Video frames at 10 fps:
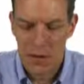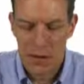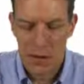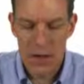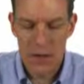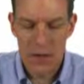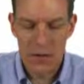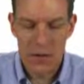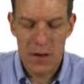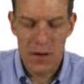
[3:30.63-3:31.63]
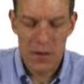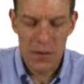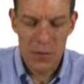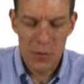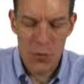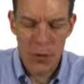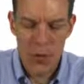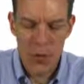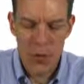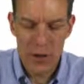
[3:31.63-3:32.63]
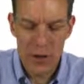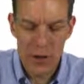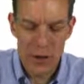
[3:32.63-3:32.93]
And I want to look at